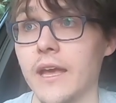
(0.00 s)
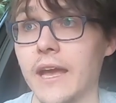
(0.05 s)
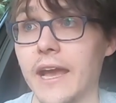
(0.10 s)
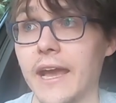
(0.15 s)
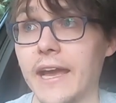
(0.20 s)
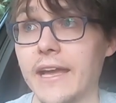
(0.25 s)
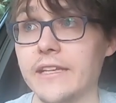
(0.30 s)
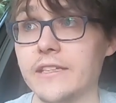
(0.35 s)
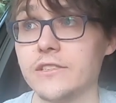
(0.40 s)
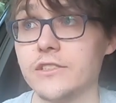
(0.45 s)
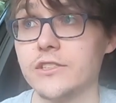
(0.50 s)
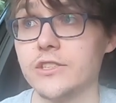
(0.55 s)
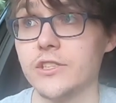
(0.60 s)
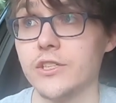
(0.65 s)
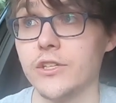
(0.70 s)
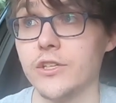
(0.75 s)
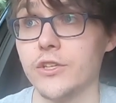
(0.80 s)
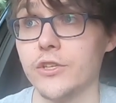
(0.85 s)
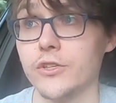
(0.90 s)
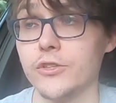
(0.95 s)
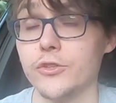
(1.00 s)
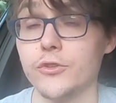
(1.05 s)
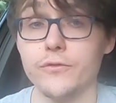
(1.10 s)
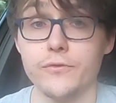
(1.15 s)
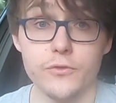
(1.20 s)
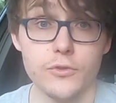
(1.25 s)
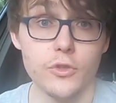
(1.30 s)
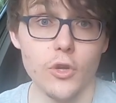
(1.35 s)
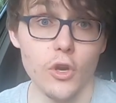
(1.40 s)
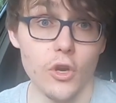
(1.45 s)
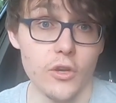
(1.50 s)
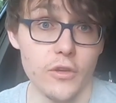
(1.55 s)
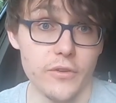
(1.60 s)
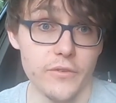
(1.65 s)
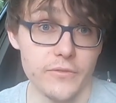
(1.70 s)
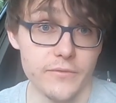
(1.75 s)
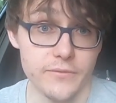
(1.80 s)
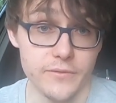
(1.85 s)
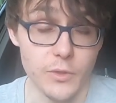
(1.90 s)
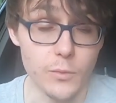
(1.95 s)
and you've got
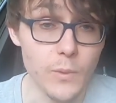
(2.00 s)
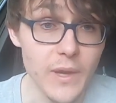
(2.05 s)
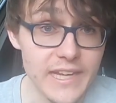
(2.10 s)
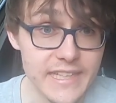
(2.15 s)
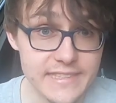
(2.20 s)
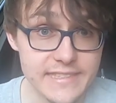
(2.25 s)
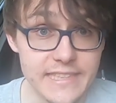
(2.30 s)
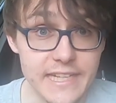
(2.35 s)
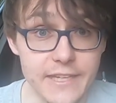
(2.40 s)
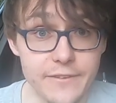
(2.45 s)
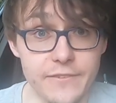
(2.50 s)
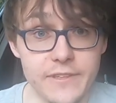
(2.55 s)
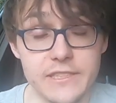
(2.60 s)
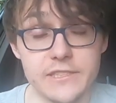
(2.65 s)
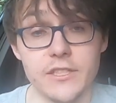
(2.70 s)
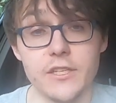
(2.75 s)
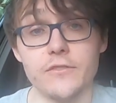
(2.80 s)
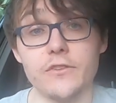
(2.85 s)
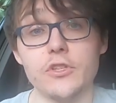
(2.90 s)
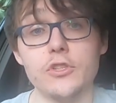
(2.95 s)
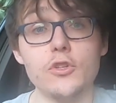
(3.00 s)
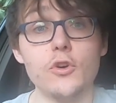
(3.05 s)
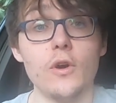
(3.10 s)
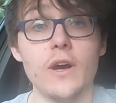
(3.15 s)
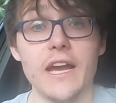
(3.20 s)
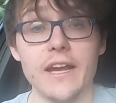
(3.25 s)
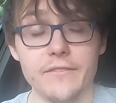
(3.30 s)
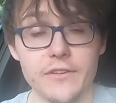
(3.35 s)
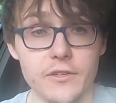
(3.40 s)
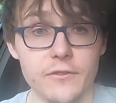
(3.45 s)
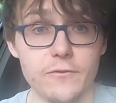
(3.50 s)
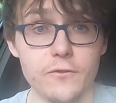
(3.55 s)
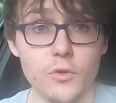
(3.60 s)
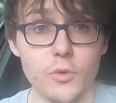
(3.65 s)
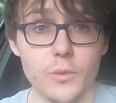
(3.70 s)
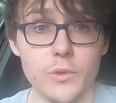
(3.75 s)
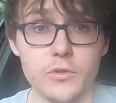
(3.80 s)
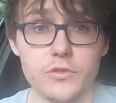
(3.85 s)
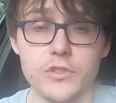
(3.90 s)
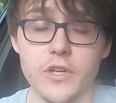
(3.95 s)
the weight savings over not having a
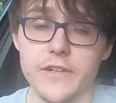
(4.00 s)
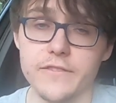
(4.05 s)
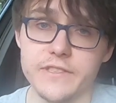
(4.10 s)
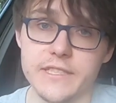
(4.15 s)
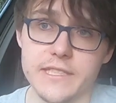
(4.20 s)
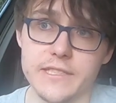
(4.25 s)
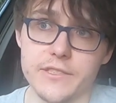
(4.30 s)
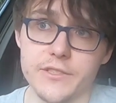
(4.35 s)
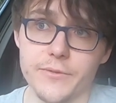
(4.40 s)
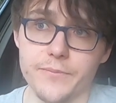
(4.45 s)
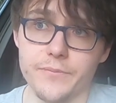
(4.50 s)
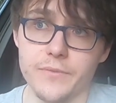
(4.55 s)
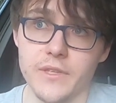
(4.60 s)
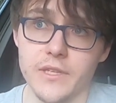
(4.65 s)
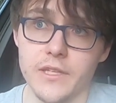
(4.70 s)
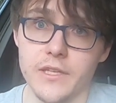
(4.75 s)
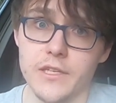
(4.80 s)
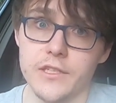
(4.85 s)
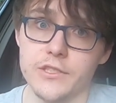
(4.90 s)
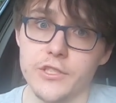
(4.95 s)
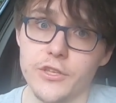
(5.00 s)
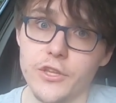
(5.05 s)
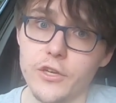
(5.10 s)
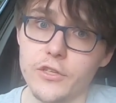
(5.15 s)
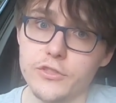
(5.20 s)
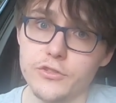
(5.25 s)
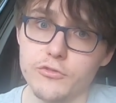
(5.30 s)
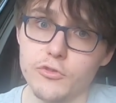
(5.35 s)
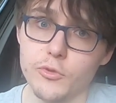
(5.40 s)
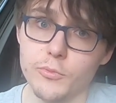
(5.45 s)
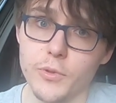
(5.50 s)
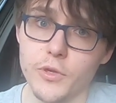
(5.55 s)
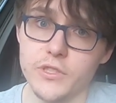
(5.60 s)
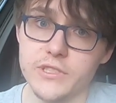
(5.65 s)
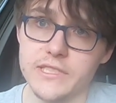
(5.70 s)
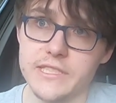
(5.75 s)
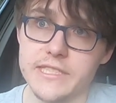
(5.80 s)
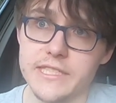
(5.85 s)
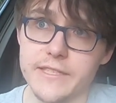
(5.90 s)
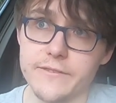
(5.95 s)
four-wheel drive system. So those are all
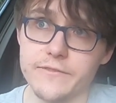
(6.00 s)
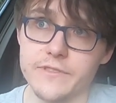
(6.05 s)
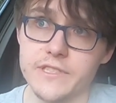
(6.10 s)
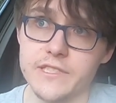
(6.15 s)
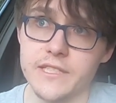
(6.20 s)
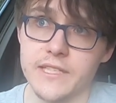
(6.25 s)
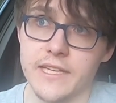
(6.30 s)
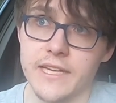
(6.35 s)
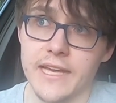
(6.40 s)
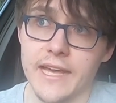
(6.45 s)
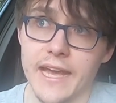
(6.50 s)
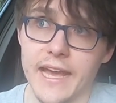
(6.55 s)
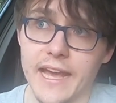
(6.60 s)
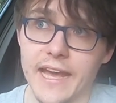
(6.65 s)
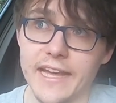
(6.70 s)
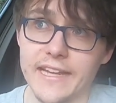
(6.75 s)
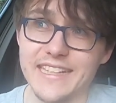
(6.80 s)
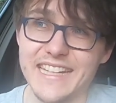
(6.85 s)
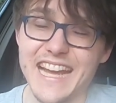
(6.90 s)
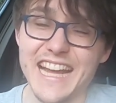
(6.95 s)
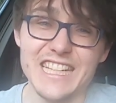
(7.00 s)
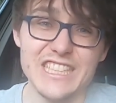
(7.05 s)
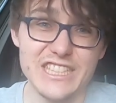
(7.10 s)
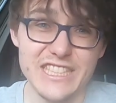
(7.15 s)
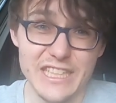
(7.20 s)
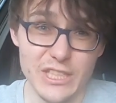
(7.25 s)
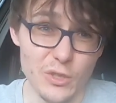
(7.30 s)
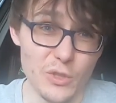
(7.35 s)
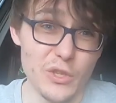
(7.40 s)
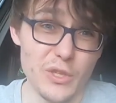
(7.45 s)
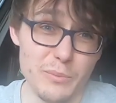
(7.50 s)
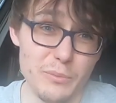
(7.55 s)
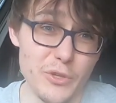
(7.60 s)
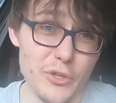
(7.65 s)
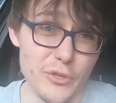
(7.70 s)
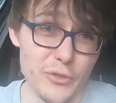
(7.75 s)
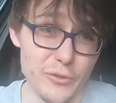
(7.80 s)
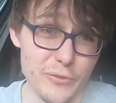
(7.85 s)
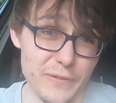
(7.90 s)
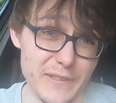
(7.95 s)
positives. And actually, on the
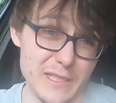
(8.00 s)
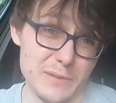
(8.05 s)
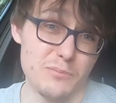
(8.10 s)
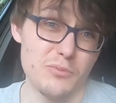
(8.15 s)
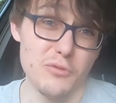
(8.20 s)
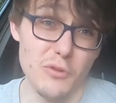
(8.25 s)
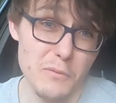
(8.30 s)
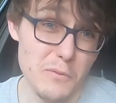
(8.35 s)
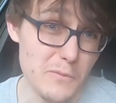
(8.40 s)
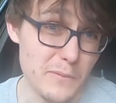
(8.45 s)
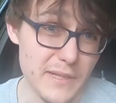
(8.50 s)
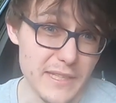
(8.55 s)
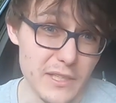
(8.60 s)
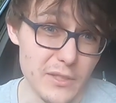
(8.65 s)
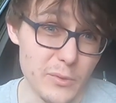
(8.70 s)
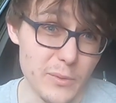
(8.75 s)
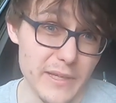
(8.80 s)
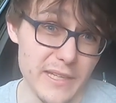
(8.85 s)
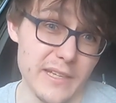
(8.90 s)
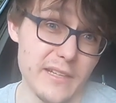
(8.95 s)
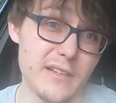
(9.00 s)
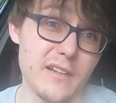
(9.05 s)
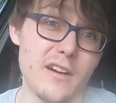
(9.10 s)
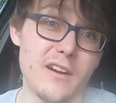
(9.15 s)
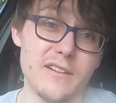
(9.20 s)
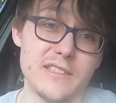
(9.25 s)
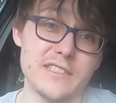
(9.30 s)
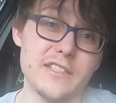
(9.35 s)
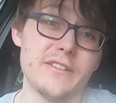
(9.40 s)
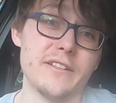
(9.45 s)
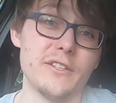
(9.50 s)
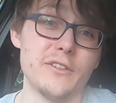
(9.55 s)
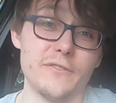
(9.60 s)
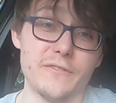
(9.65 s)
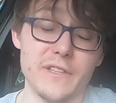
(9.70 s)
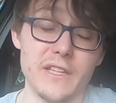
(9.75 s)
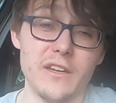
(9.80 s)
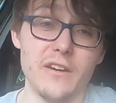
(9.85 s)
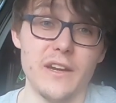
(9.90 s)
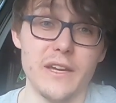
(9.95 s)
move, it's probably the quicker car. It's only
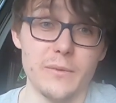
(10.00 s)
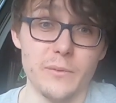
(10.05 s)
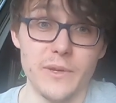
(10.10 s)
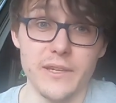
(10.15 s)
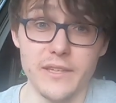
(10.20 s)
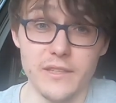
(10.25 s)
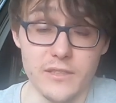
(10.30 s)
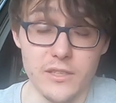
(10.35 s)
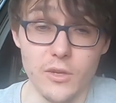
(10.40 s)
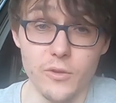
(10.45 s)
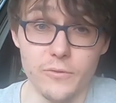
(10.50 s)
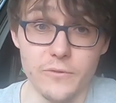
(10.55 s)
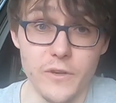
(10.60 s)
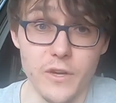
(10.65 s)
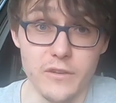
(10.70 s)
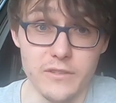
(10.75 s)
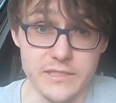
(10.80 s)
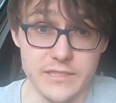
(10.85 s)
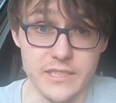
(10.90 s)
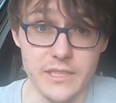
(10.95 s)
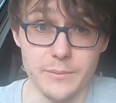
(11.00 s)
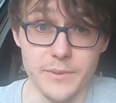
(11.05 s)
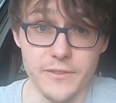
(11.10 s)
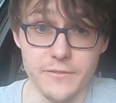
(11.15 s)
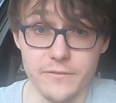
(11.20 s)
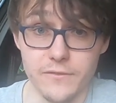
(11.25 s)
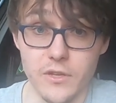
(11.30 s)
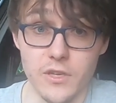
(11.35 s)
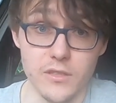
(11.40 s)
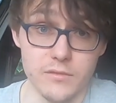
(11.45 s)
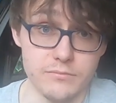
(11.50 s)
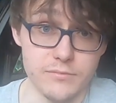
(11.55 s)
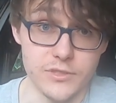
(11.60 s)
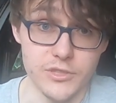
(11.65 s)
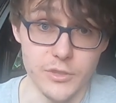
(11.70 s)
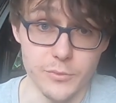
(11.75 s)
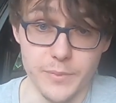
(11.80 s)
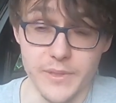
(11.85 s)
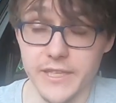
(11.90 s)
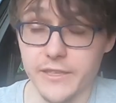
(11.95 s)
off the line where the Golf R is going to be far
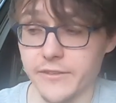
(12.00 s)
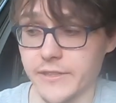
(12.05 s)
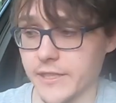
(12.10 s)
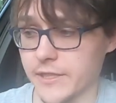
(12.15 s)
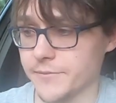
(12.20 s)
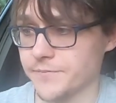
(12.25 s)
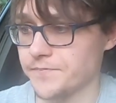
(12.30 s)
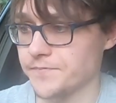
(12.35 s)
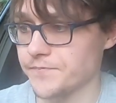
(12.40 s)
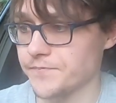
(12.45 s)
superior.